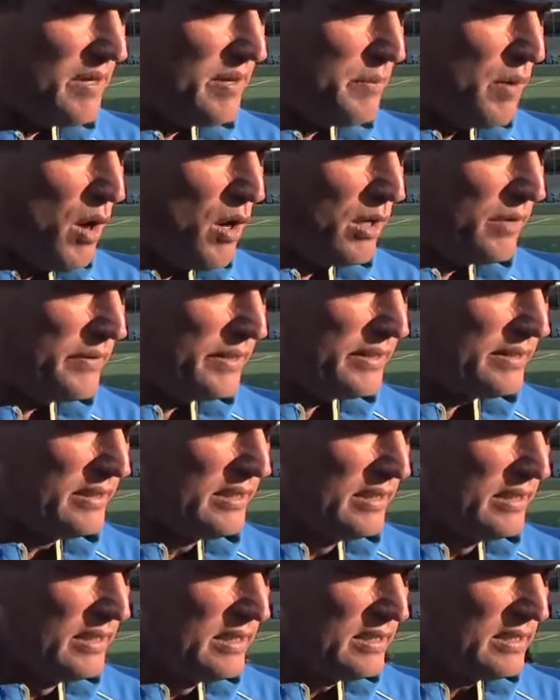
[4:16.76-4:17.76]
him all of it
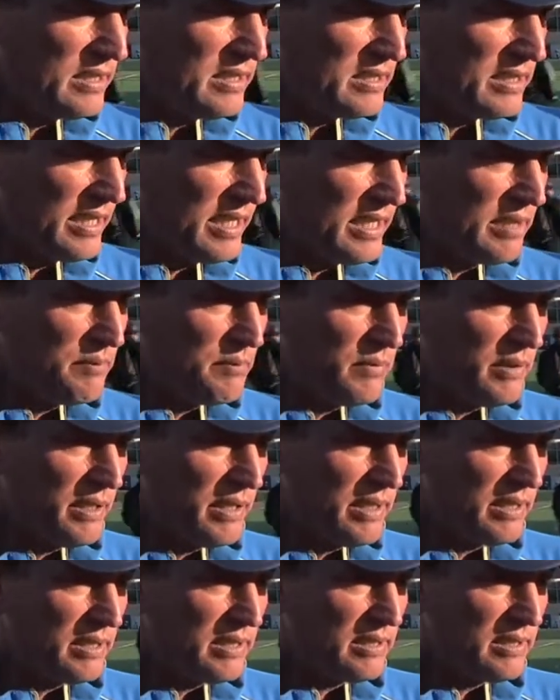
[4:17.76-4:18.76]
just to get him
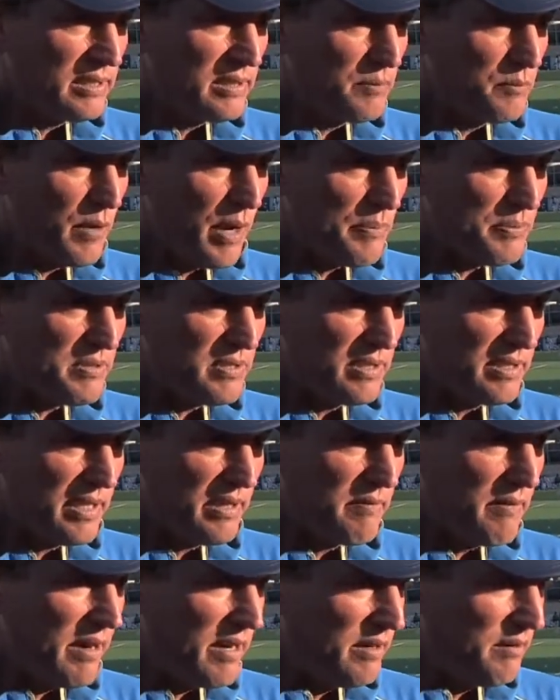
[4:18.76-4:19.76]
uh, some reps and
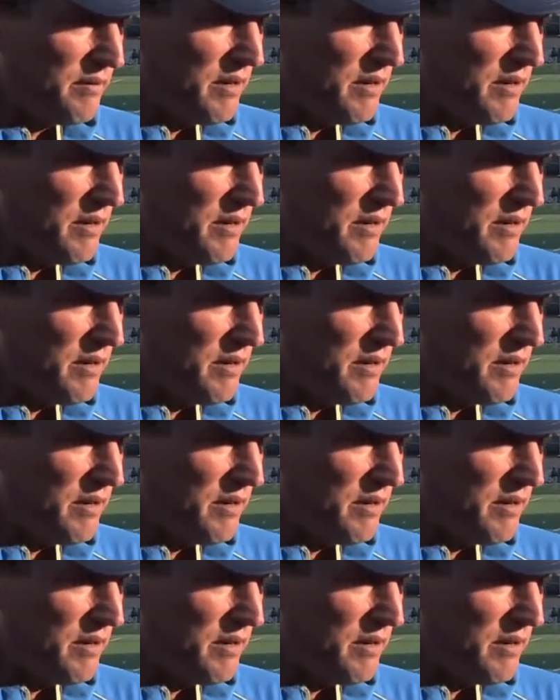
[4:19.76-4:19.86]
get ready to